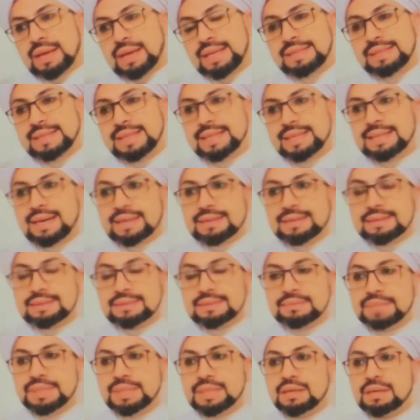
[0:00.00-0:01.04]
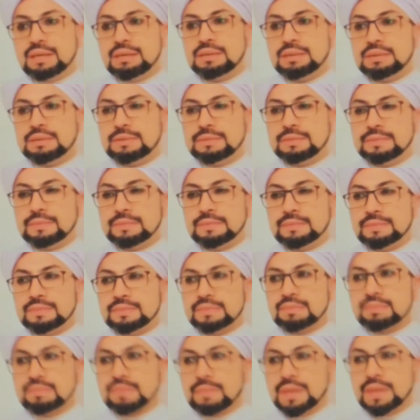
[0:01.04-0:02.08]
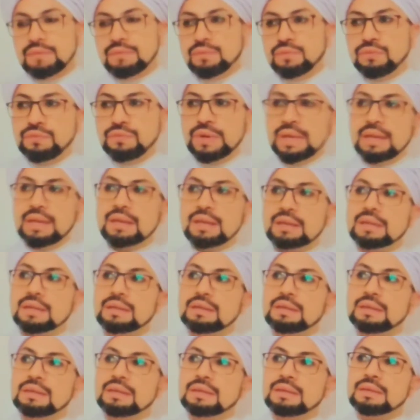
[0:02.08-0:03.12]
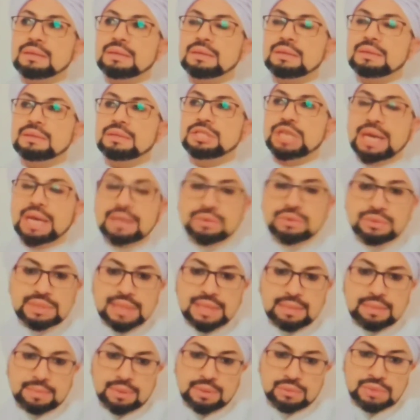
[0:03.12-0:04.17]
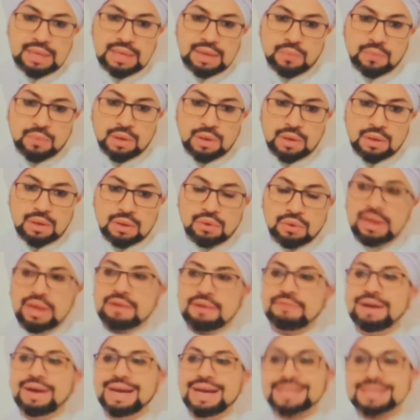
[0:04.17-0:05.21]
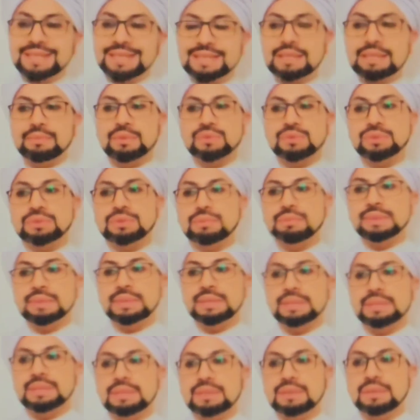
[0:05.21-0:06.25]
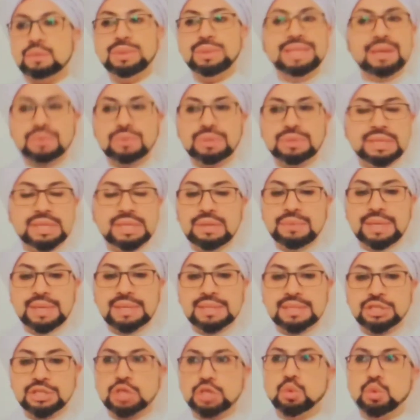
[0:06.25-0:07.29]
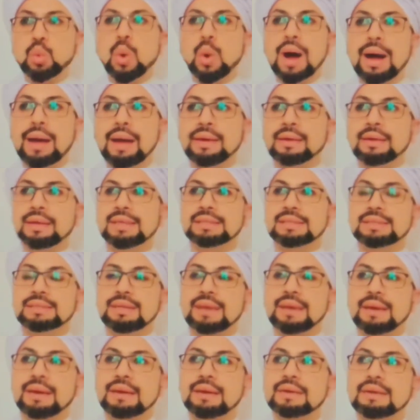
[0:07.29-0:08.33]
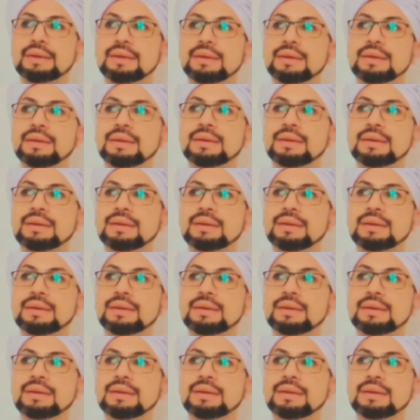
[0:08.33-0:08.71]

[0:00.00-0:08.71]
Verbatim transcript: And he said that because if you feel jealous about da'wah or you have hasad about somebody, without any reason, just why is there,